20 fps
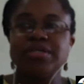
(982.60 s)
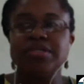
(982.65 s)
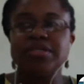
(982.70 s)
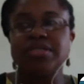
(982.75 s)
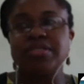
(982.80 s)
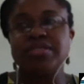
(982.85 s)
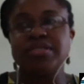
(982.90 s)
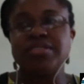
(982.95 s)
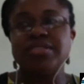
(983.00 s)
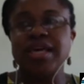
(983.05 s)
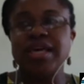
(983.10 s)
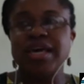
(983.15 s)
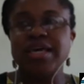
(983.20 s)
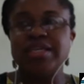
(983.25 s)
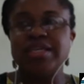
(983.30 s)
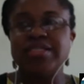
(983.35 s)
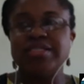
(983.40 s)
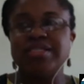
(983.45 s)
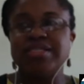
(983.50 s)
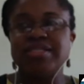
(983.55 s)

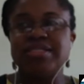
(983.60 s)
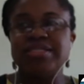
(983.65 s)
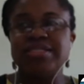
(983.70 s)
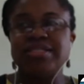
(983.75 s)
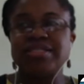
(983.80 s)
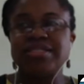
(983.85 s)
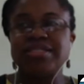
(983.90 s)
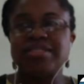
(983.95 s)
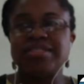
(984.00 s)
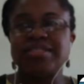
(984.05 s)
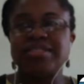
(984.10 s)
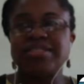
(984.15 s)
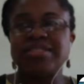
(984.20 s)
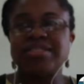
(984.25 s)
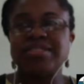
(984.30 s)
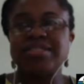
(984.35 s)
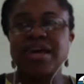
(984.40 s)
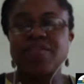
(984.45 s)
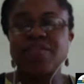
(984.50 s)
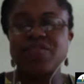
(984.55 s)
say,
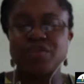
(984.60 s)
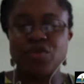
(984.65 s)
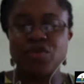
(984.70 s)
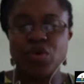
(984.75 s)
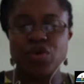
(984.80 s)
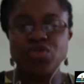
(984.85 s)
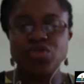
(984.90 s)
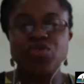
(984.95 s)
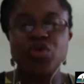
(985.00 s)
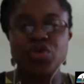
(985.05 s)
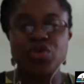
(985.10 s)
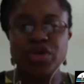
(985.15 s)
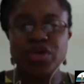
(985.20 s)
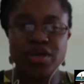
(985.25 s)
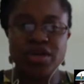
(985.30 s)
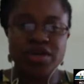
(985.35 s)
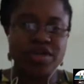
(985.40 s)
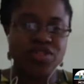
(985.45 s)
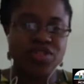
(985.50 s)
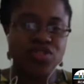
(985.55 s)
7 or so
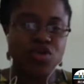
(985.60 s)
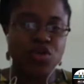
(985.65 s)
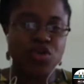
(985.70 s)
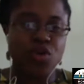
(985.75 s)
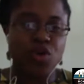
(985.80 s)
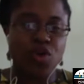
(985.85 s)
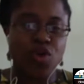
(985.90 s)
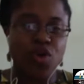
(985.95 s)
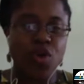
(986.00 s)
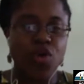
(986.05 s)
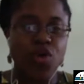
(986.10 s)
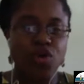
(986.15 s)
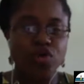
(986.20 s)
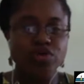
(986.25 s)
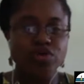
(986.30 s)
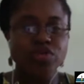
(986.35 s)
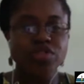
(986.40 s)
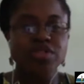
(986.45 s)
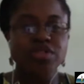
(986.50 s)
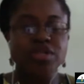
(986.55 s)
years
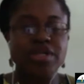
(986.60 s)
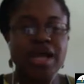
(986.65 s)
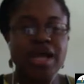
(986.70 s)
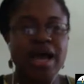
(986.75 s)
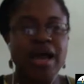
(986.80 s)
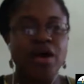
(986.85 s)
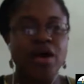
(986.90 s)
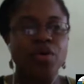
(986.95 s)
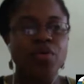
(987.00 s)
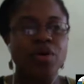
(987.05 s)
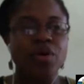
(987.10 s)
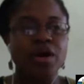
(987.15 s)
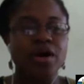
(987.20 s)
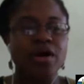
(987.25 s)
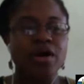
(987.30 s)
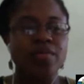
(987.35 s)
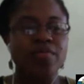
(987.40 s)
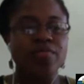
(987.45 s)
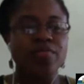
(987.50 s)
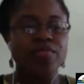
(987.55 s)
old now.
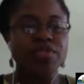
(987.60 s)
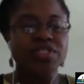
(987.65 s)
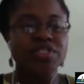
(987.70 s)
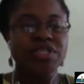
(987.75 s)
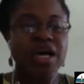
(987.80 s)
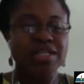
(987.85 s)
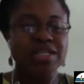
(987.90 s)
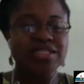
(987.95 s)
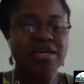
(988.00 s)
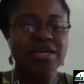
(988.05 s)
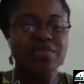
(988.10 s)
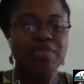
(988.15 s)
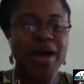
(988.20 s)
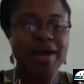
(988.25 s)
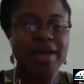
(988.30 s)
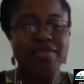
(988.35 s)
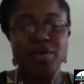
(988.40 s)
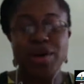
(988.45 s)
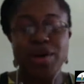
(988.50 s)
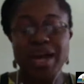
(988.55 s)

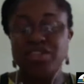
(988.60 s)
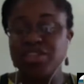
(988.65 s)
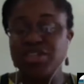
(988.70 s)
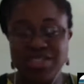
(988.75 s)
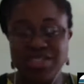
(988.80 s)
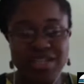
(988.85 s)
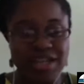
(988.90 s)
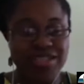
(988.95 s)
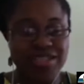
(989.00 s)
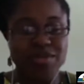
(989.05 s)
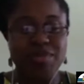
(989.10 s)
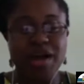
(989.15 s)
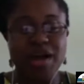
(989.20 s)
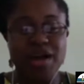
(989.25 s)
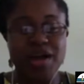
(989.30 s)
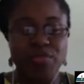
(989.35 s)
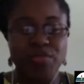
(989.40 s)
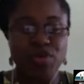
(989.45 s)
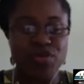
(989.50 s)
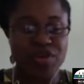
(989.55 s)
They were actually started by a
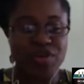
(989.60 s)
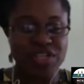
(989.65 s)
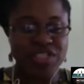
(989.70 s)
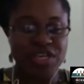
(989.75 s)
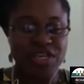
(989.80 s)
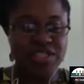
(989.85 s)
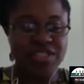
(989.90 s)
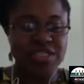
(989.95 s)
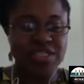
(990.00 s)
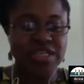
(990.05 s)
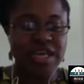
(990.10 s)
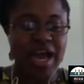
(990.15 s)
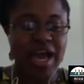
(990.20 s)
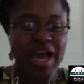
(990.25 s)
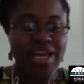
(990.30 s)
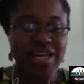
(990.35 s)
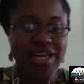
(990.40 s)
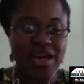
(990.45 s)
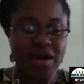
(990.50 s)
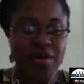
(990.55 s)
couple of Ashesi
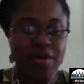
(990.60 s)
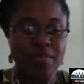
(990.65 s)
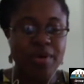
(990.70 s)
alum.